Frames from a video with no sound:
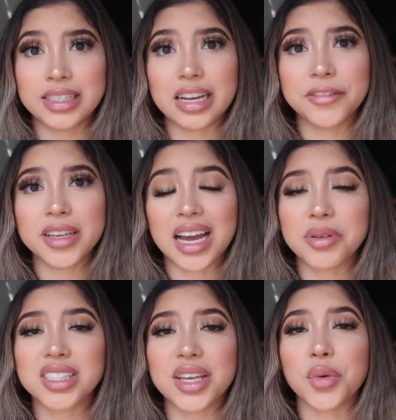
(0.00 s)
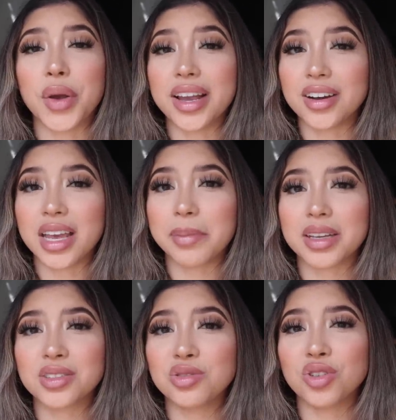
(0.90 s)
definitely I would say wait on it,
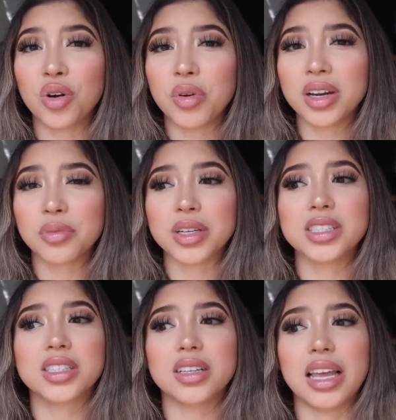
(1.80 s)
because you don't want to risk,